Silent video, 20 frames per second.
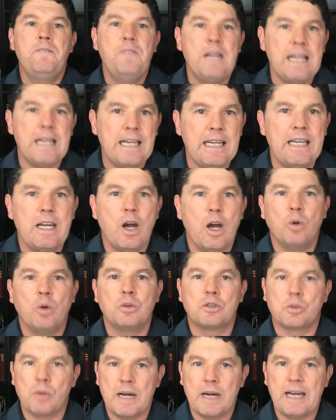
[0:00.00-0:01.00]
video
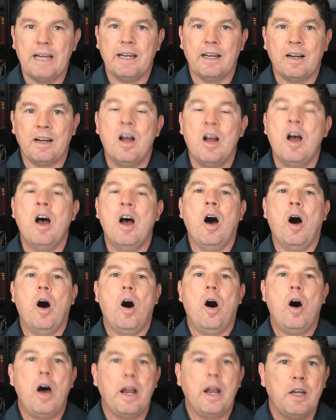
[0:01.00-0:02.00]
training,
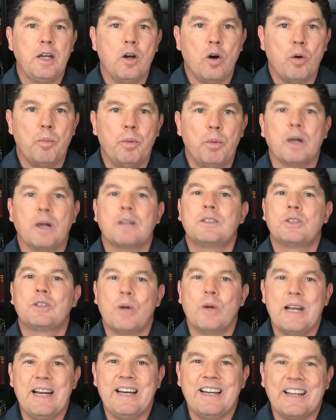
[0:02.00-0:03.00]
audiobook
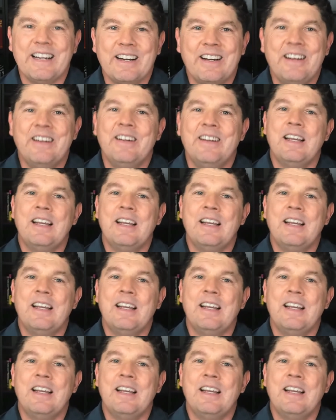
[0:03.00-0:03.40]
training.